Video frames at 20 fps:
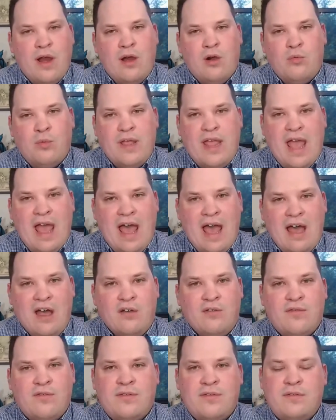where we
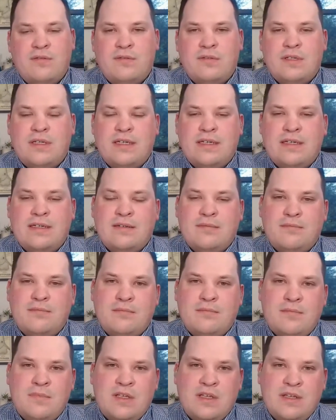have
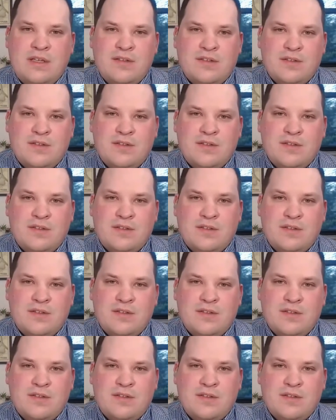um,